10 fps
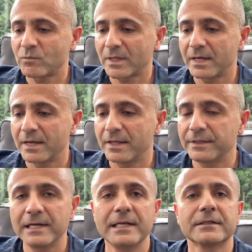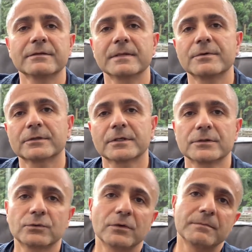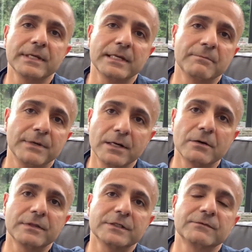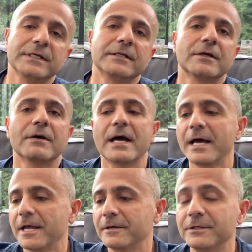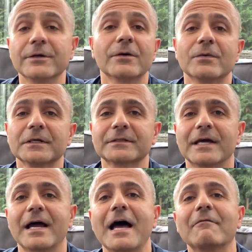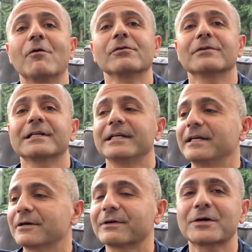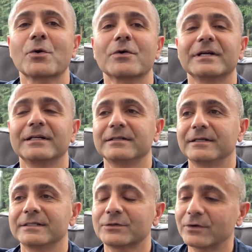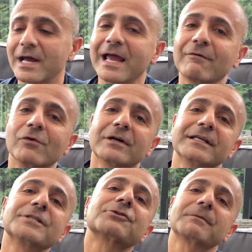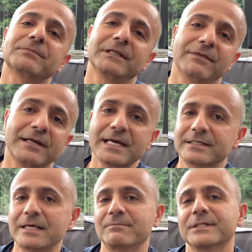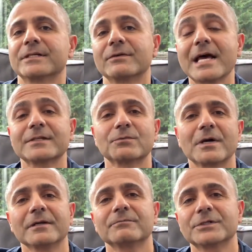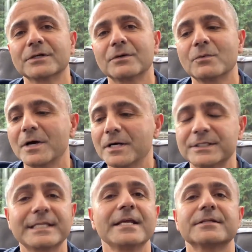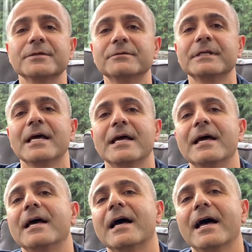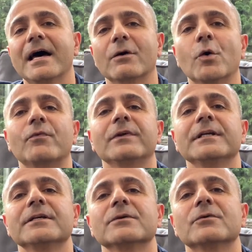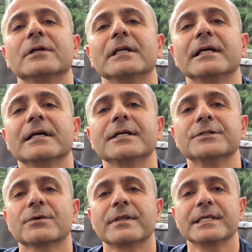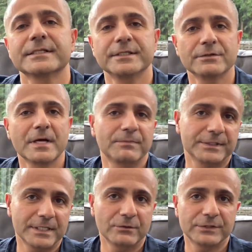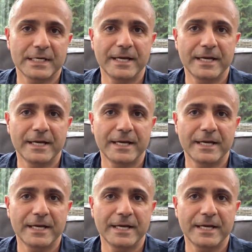The link to the podcast will be below this video. And you know what? I have already recorded, I have already scripted the next episode as well. So stay tuned and hopefully you will enjoy these new episodes.